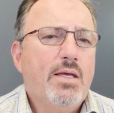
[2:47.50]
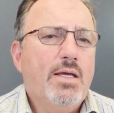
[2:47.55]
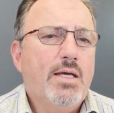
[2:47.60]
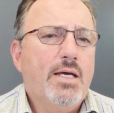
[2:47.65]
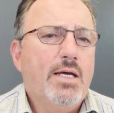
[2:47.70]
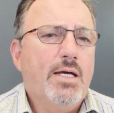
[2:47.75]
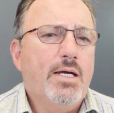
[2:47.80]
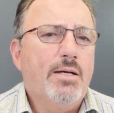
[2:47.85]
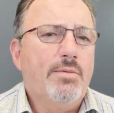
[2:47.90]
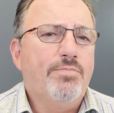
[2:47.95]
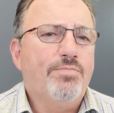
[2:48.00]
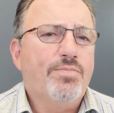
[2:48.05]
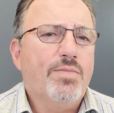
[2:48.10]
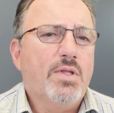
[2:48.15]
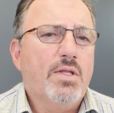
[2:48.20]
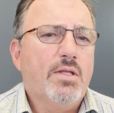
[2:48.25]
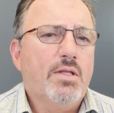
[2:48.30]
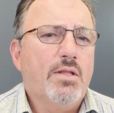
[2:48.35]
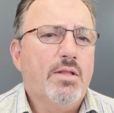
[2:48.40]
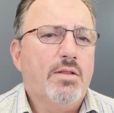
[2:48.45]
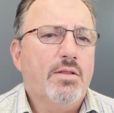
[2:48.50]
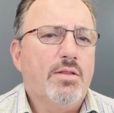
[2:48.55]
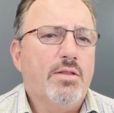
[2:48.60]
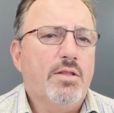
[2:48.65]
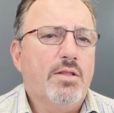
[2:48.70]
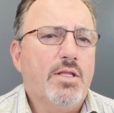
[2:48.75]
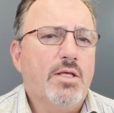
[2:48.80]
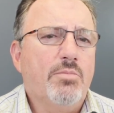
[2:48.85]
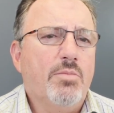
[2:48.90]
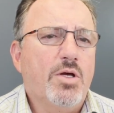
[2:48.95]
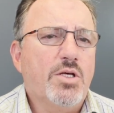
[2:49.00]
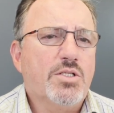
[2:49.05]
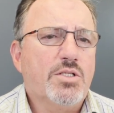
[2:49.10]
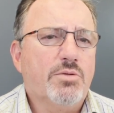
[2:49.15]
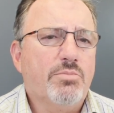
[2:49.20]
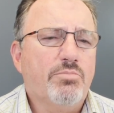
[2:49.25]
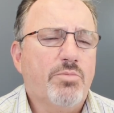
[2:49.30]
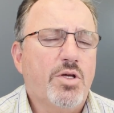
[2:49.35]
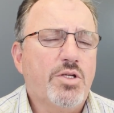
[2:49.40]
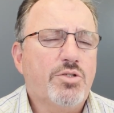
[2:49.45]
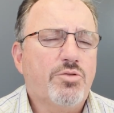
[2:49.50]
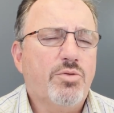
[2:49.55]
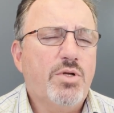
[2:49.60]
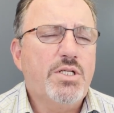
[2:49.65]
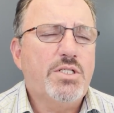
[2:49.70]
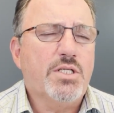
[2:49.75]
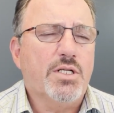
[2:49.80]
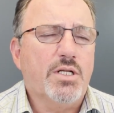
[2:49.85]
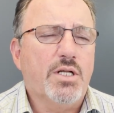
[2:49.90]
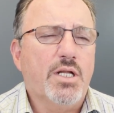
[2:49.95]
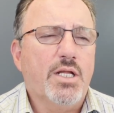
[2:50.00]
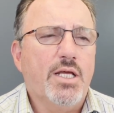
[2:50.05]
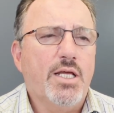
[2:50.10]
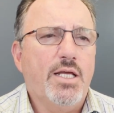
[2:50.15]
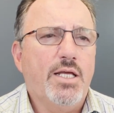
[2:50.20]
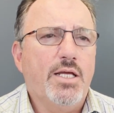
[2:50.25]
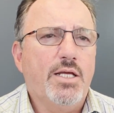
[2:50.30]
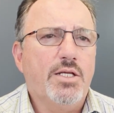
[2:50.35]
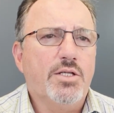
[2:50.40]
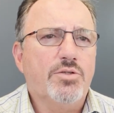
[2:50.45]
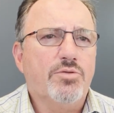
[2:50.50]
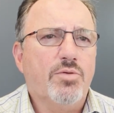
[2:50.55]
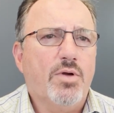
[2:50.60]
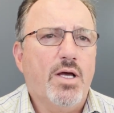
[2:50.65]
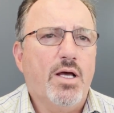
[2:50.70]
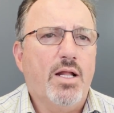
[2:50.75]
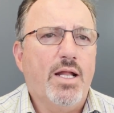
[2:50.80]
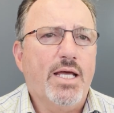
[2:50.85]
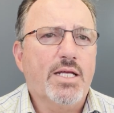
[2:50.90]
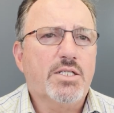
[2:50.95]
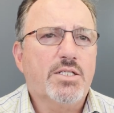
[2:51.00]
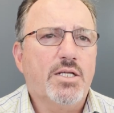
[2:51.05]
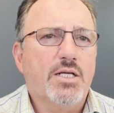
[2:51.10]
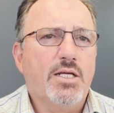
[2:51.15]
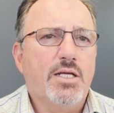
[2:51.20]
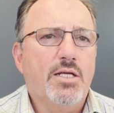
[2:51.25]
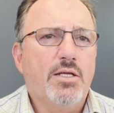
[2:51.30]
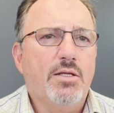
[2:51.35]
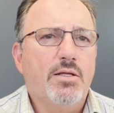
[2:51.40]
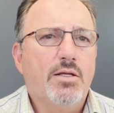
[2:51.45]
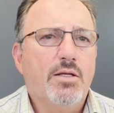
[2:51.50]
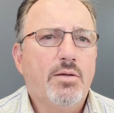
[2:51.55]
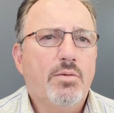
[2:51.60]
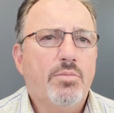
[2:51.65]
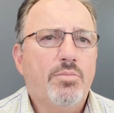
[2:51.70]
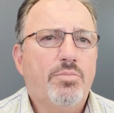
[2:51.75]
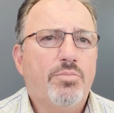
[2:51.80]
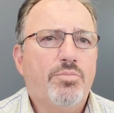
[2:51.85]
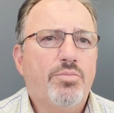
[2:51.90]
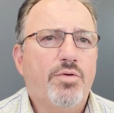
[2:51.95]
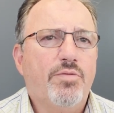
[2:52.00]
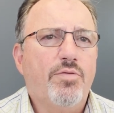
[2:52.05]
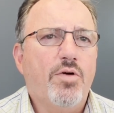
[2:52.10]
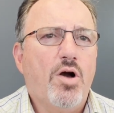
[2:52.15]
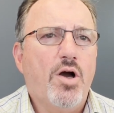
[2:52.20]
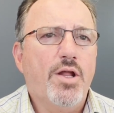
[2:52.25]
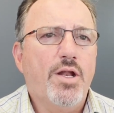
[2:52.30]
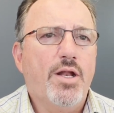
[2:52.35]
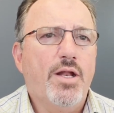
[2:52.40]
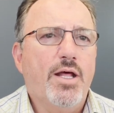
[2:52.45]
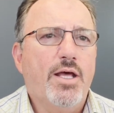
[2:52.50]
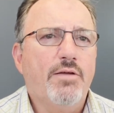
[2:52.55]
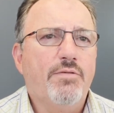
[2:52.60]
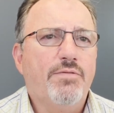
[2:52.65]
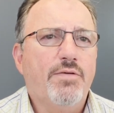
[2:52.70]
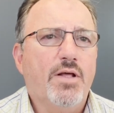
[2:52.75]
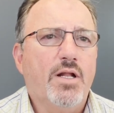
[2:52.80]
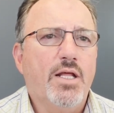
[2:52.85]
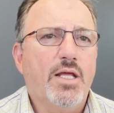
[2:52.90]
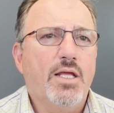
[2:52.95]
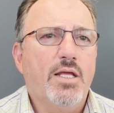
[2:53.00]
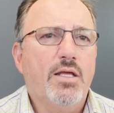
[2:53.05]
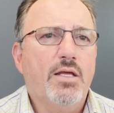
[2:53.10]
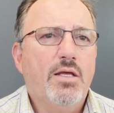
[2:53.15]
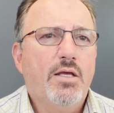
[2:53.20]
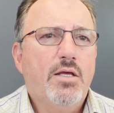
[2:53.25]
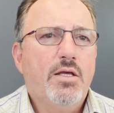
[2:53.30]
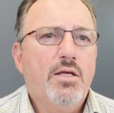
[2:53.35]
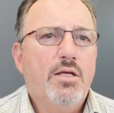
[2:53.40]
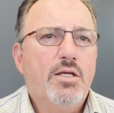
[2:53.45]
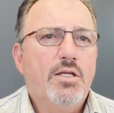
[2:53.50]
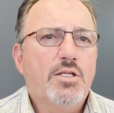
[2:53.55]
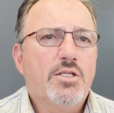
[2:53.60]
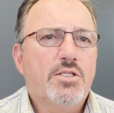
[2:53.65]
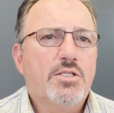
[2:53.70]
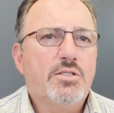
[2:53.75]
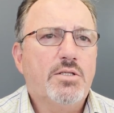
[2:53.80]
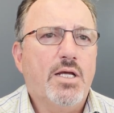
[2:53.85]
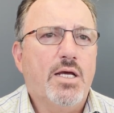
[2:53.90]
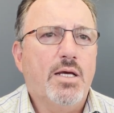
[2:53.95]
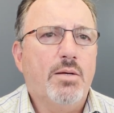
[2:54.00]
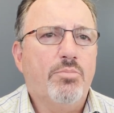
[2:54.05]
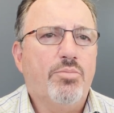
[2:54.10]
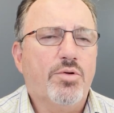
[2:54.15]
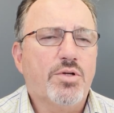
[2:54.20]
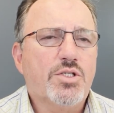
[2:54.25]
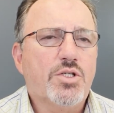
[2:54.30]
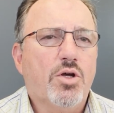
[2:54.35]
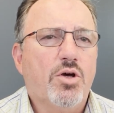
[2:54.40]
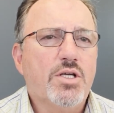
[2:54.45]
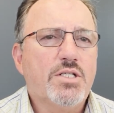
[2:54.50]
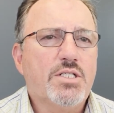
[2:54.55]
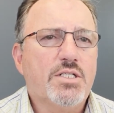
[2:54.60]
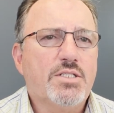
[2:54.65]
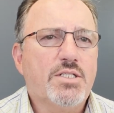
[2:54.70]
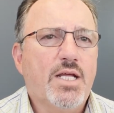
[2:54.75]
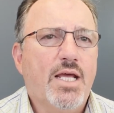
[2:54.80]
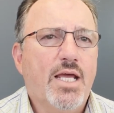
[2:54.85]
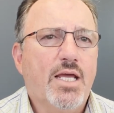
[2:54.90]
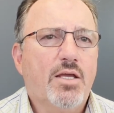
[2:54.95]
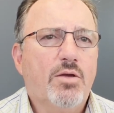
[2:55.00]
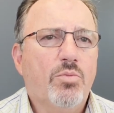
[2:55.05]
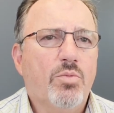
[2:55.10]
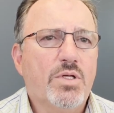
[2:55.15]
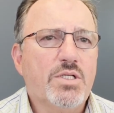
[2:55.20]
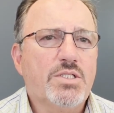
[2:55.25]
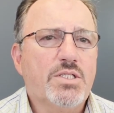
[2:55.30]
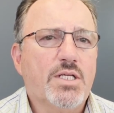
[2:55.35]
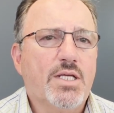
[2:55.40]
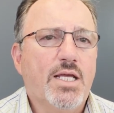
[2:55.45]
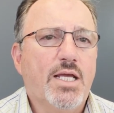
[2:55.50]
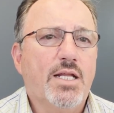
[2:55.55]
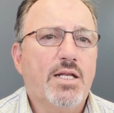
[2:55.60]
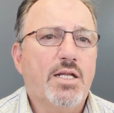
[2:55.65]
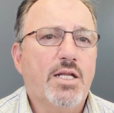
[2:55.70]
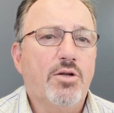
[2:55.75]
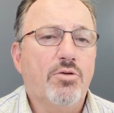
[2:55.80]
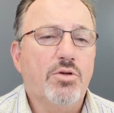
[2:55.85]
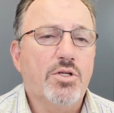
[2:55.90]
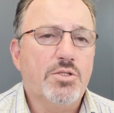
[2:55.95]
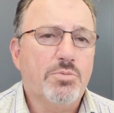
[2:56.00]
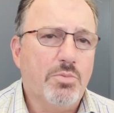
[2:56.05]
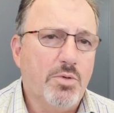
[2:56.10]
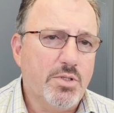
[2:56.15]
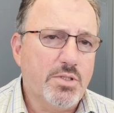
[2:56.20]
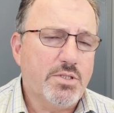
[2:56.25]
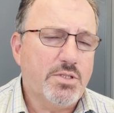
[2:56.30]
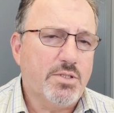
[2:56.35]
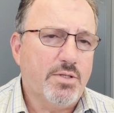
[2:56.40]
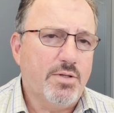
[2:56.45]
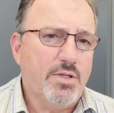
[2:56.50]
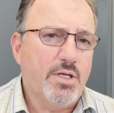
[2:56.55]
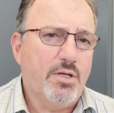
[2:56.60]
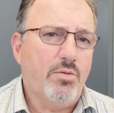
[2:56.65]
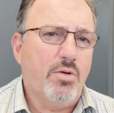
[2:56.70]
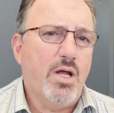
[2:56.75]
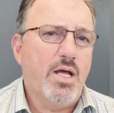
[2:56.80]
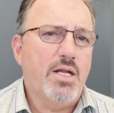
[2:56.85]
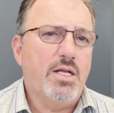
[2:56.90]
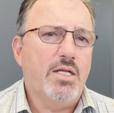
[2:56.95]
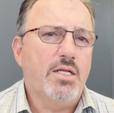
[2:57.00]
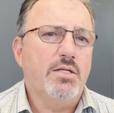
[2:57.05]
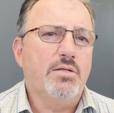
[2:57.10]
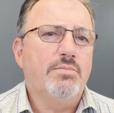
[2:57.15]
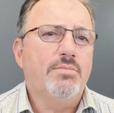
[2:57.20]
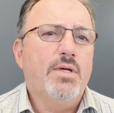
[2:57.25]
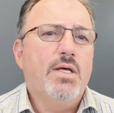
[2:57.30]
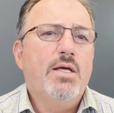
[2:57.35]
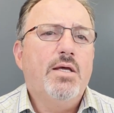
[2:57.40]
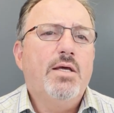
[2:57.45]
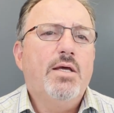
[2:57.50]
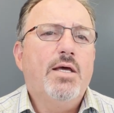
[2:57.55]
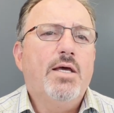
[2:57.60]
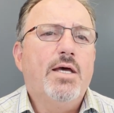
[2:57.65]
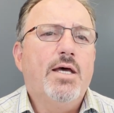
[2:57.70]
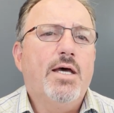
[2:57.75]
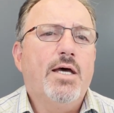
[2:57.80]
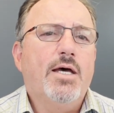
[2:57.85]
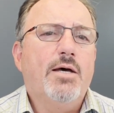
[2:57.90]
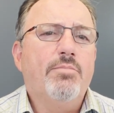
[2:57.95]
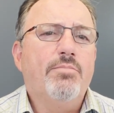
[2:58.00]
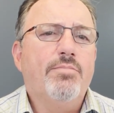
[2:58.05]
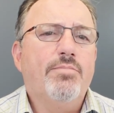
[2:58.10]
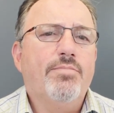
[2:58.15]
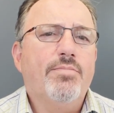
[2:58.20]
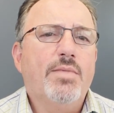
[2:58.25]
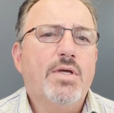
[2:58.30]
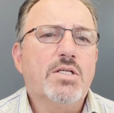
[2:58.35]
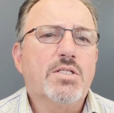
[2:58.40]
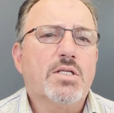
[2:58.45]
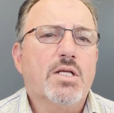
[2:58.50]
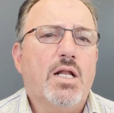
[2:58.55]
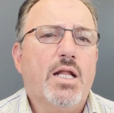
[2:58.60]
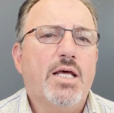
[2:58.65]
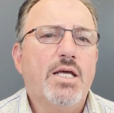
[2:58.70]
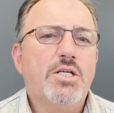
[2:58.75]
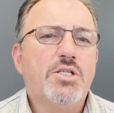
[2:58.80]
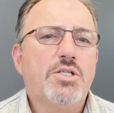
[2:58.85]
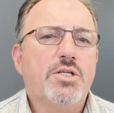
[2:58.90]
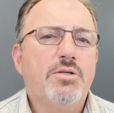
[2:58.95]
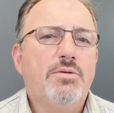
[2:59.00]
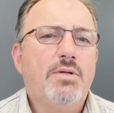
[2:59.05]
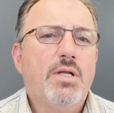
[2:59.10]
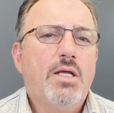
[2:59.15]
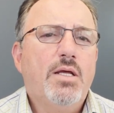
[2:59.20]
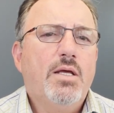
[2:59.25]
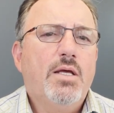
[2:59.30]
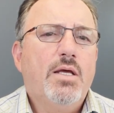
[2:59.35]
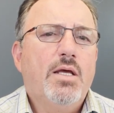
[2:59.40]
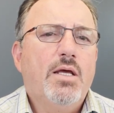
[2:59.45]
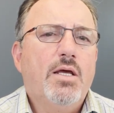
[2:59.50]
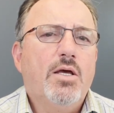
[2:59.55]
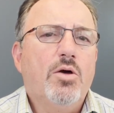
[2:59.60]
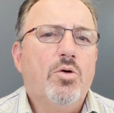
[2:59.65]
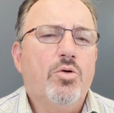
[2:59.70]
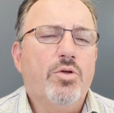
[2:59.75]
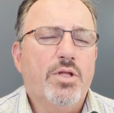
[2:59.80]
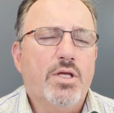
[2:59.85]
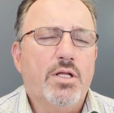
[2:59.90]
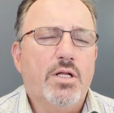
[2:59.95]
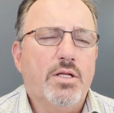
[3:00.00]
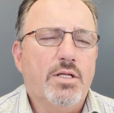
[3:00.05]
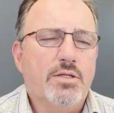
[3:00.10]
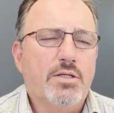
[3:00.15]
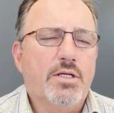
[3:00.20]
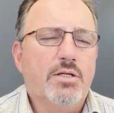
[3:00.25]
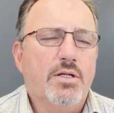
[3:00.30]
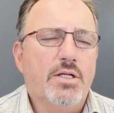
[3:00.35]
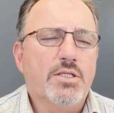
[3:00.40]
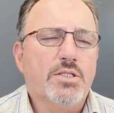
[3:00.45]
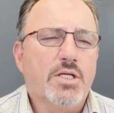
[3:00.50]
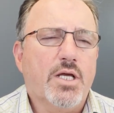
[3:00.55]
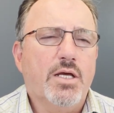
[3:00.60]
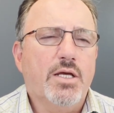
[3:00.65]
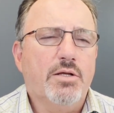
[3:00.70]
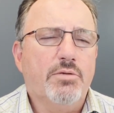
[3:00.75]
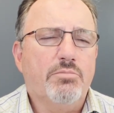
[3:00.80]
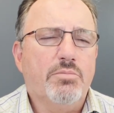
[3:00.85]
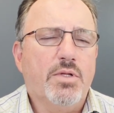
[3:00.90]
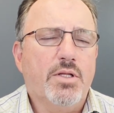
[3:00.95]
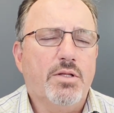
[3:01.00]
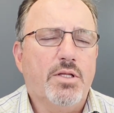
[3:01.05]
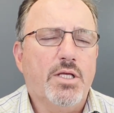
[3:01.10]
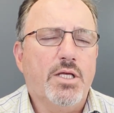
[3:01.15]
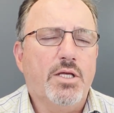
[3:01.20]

Um, the most most recently, Israel actually provided a fairly uh, precise attack once again in response to the Iranian um, escalation or the, uh, the